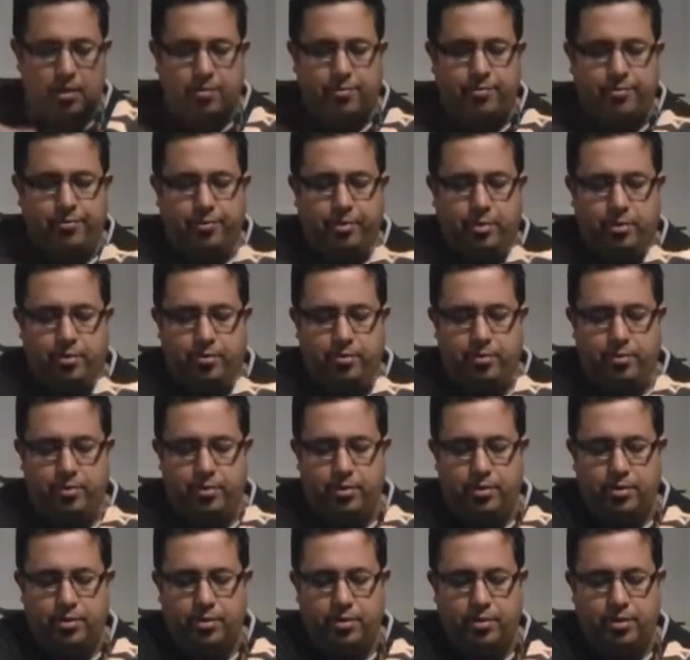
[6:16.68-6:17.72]
from
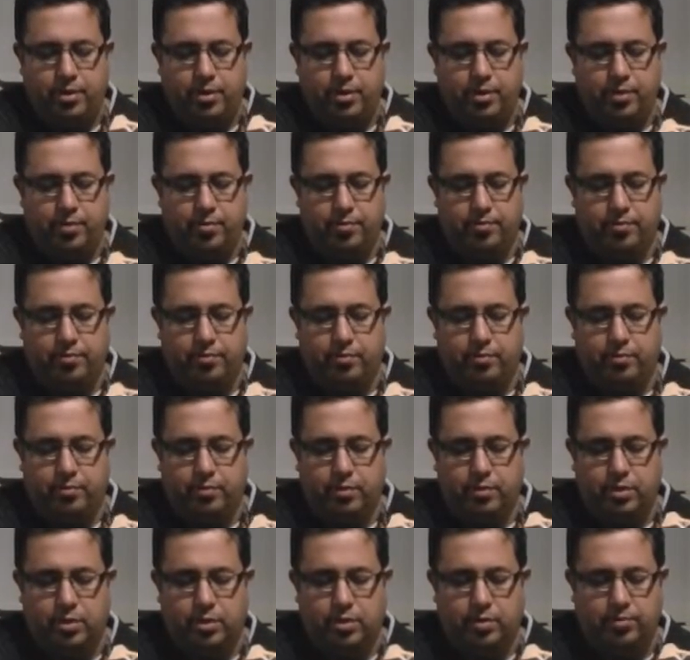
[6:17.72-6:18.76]
the,
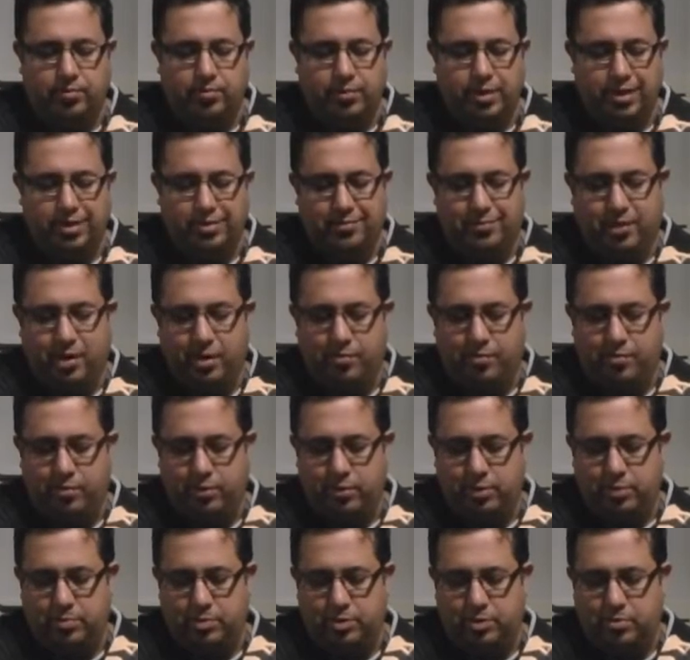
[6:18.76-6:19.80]
the as far
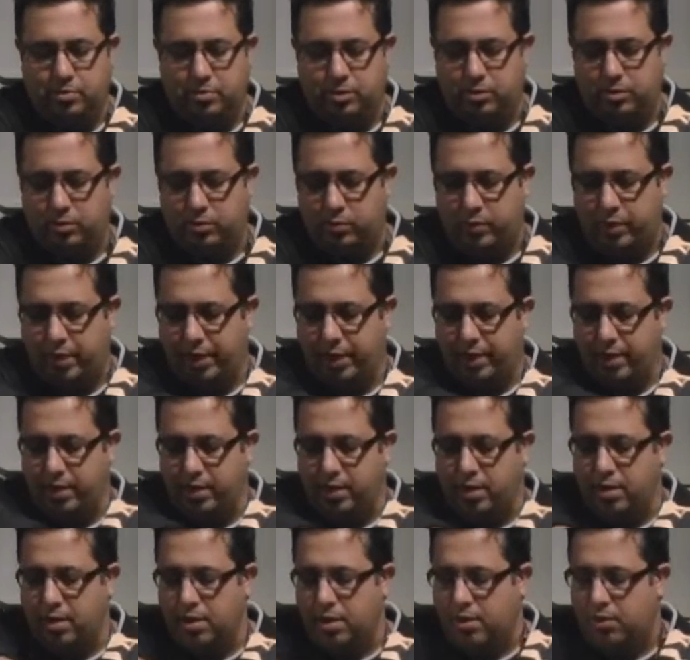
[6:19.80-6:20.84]
forward as possible on the
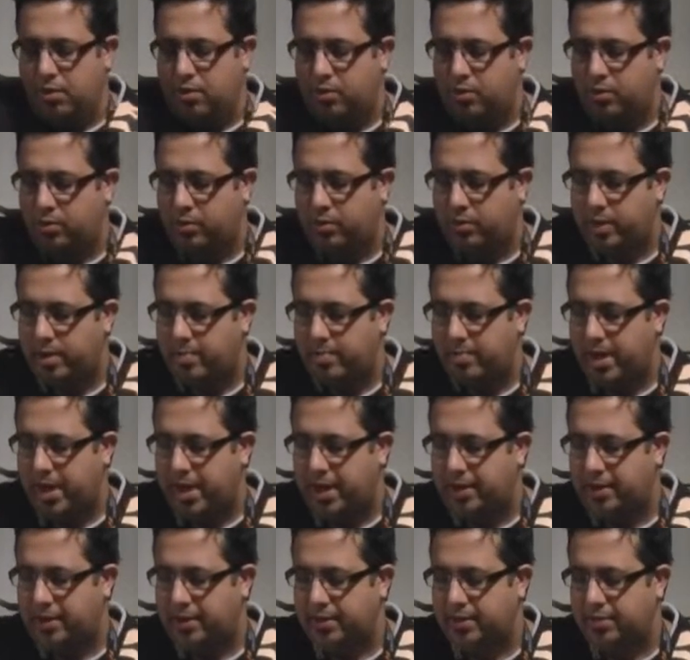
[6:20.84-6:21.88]
wing, all the way
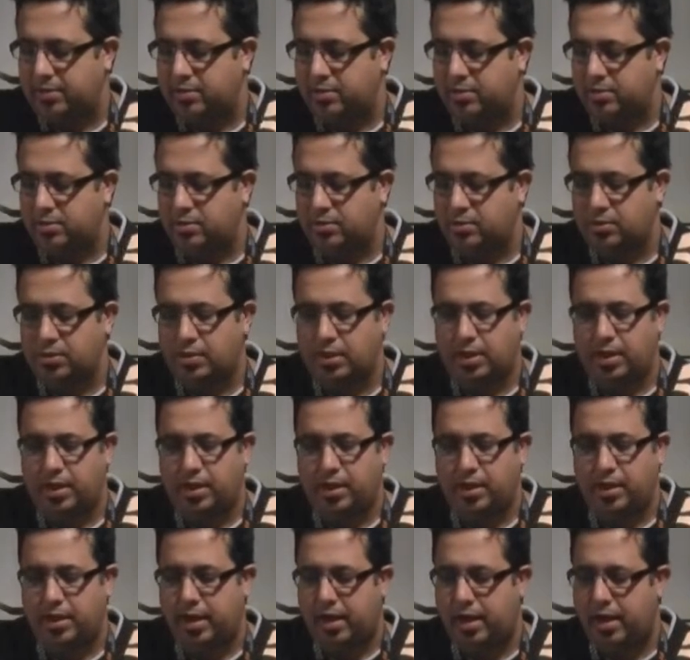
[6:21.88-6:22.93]
back to
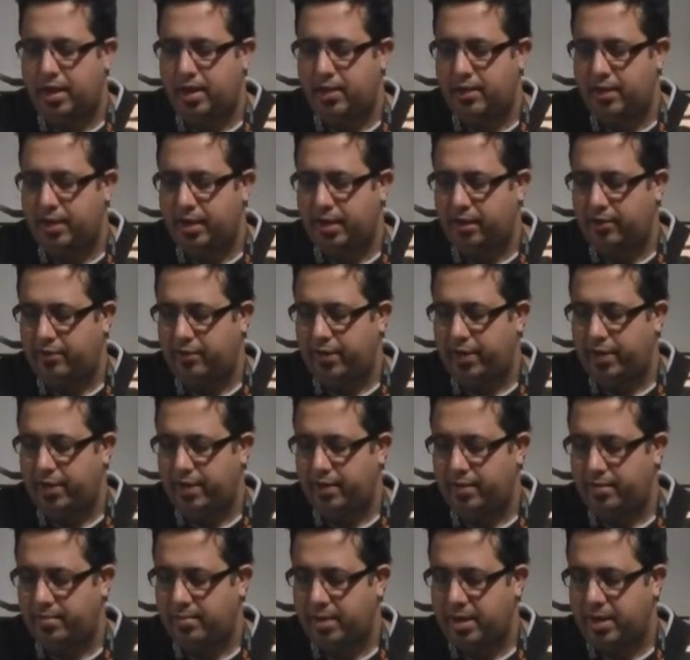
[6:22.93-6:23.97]
the, uh, the
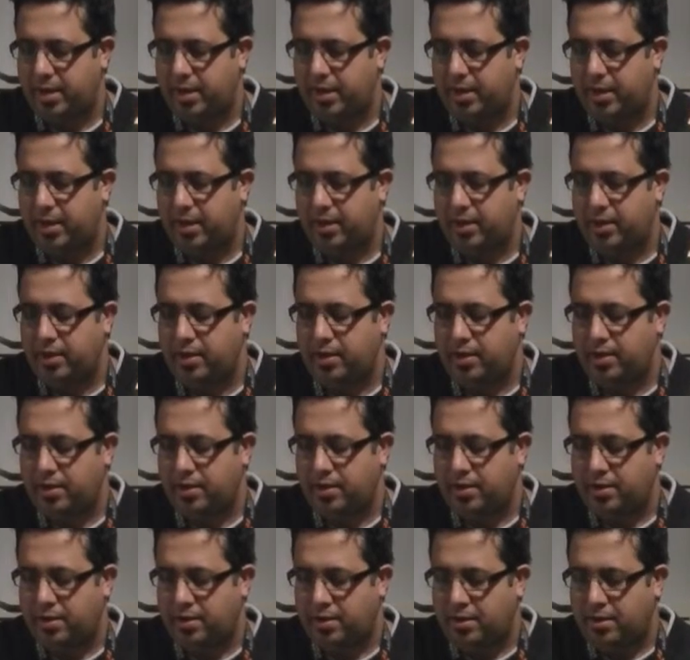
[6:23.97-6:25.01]
elevator back here,
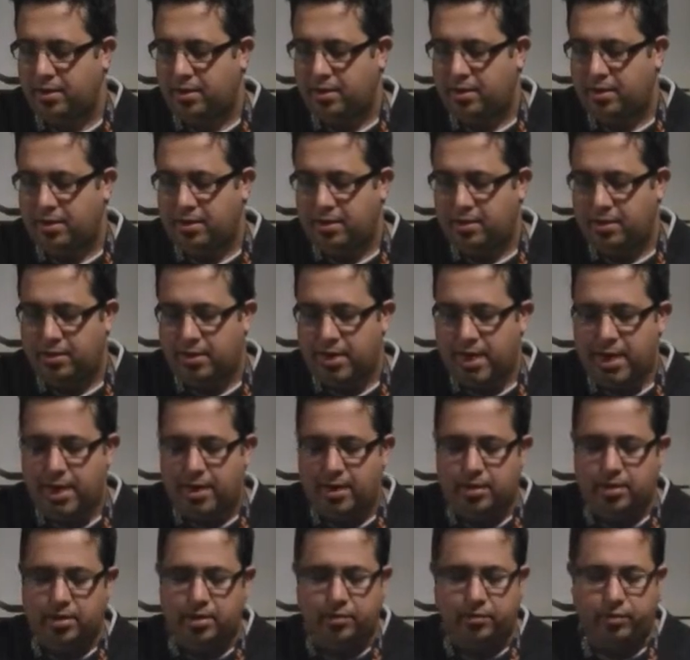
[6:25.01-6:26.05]

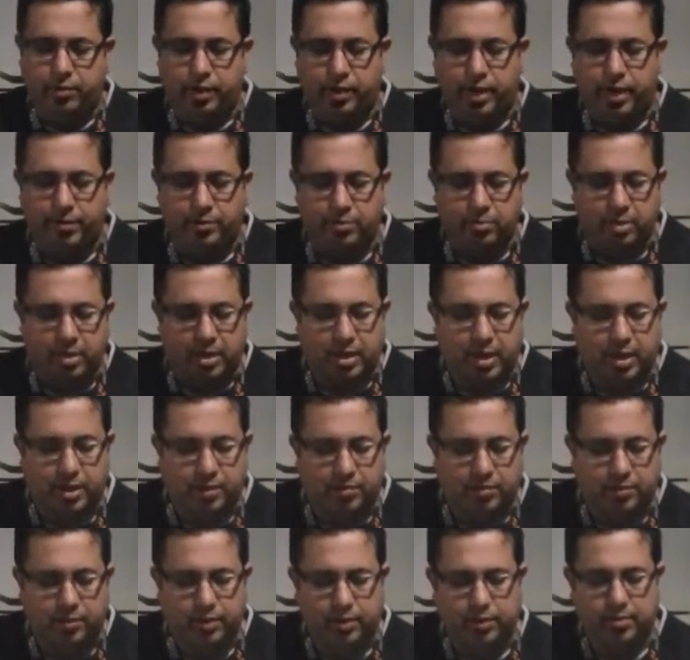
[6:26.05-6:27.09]
that you really have to be
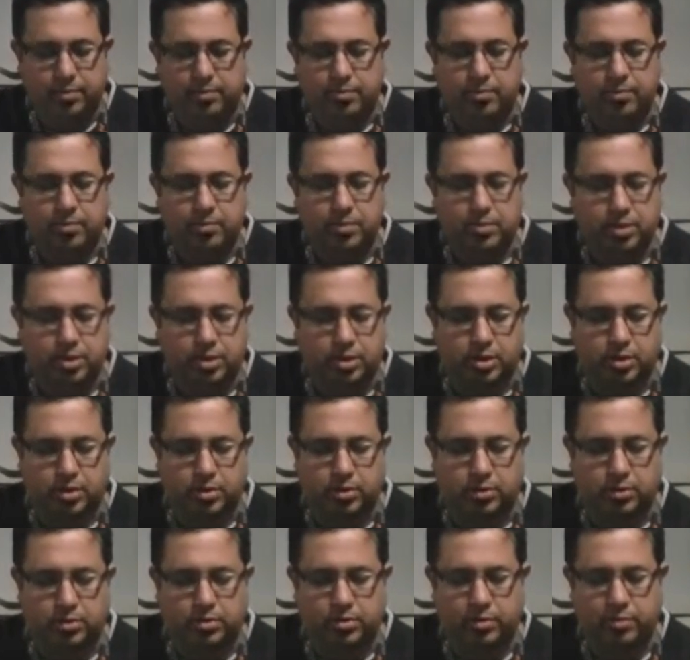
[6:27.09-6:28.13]
careful and
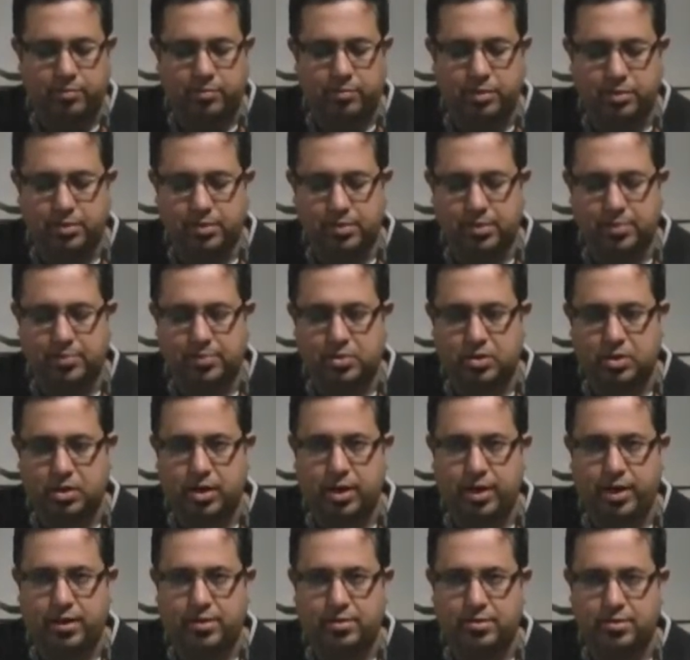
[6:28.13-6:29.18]
secure. So I've put a zip
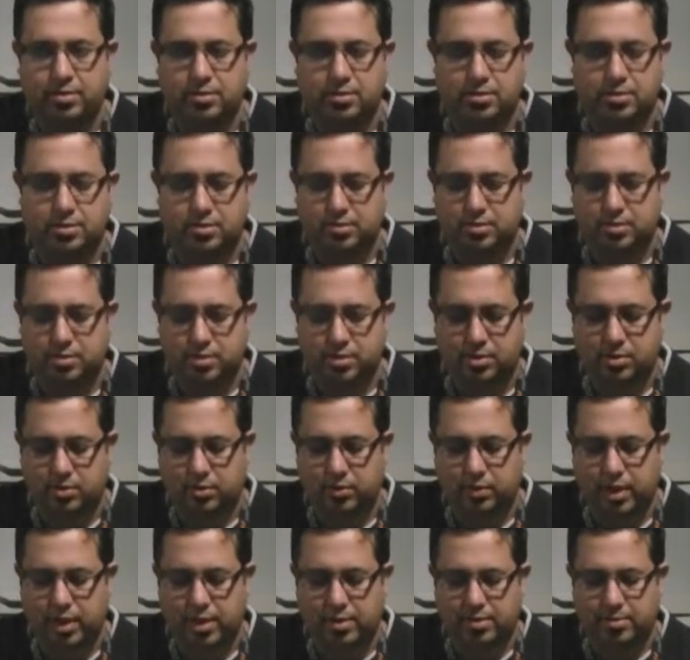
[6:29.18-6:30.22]
tie to just to
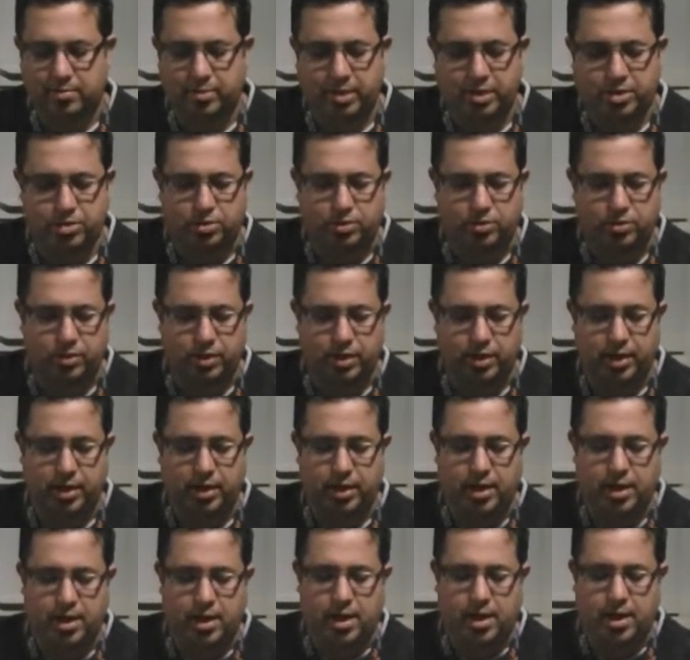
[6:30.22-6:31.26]
secure that to make sure that
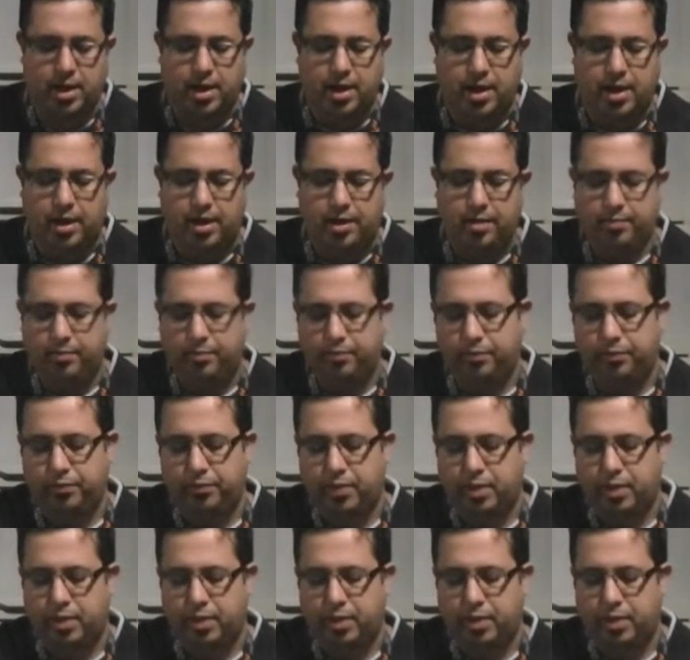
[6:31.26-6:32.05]
um,